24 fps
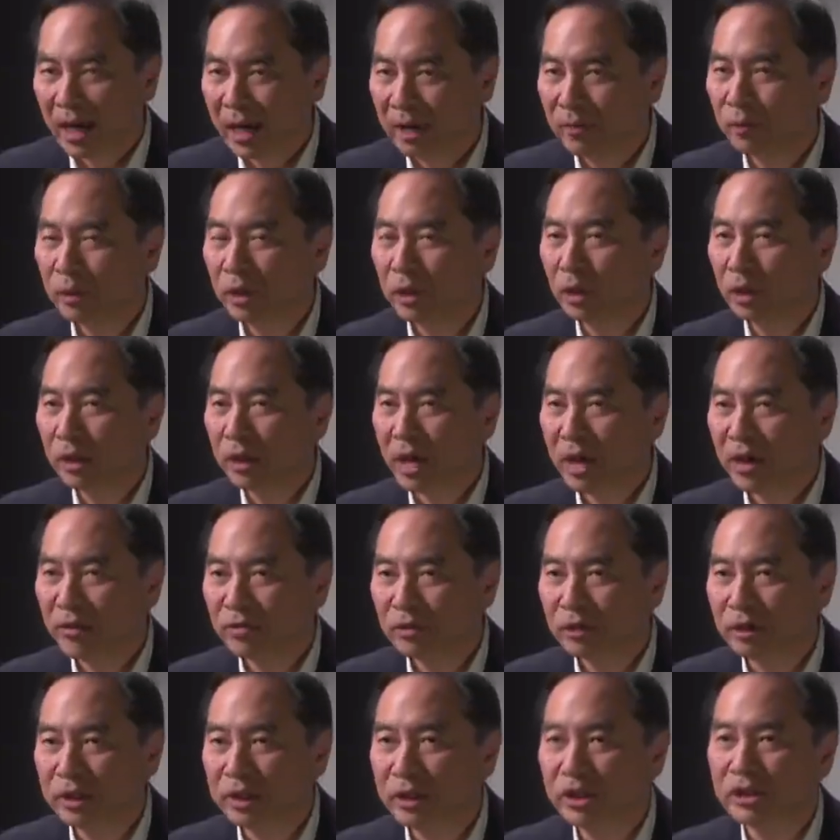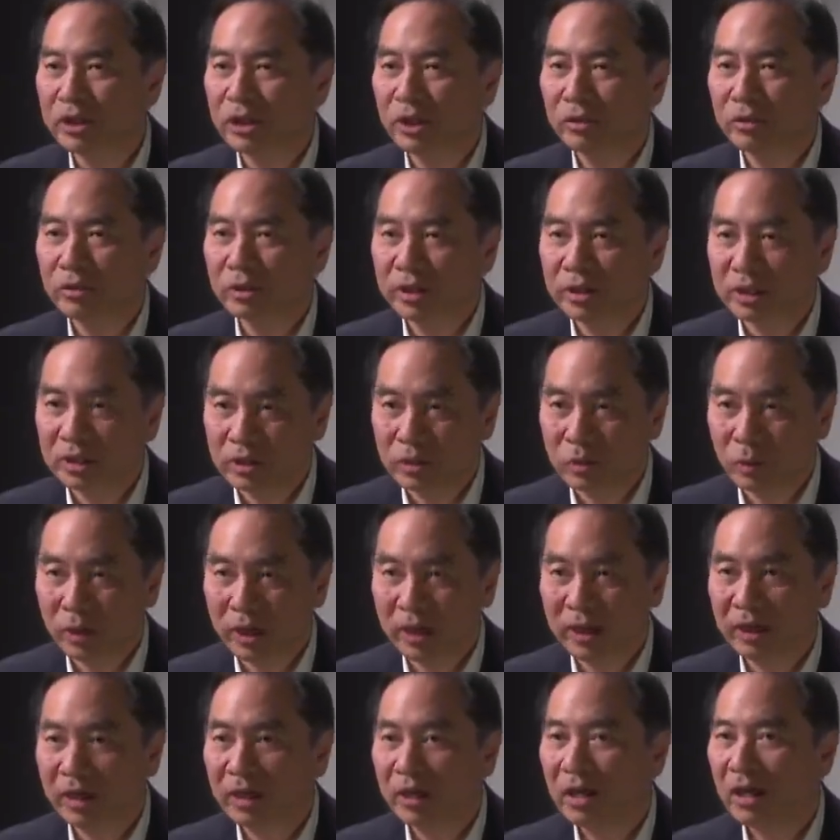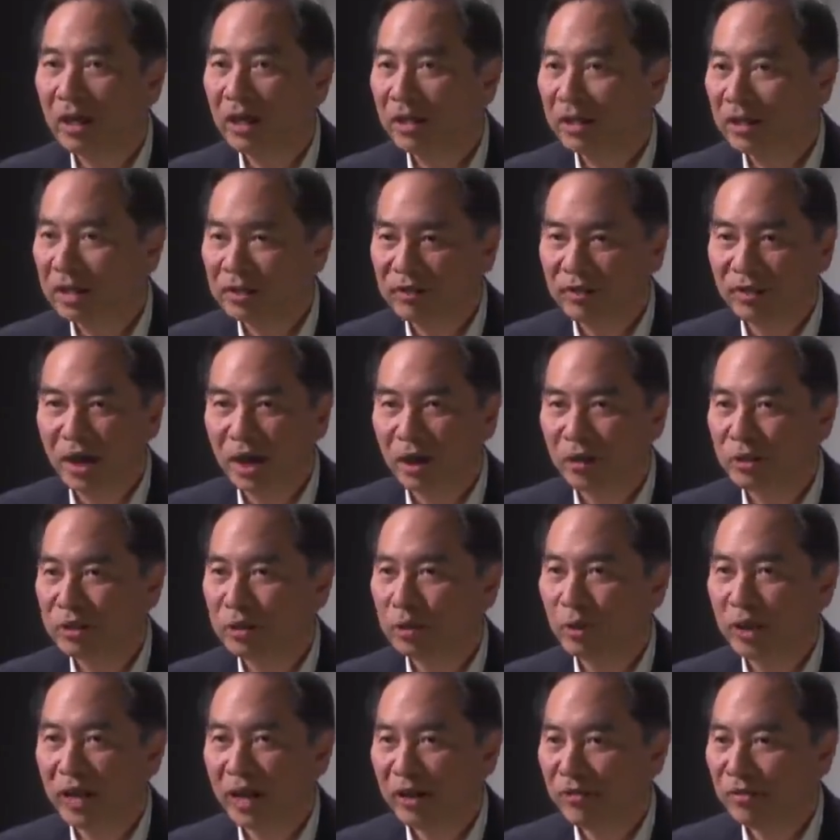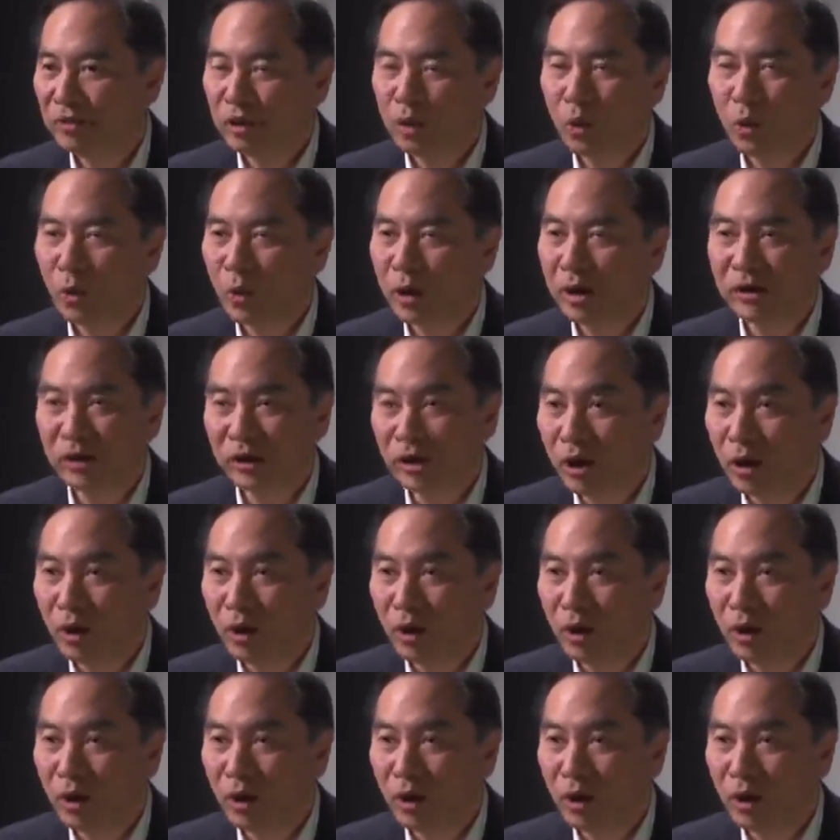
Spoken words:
And if we look after each other in this way, this virus will have nowhere to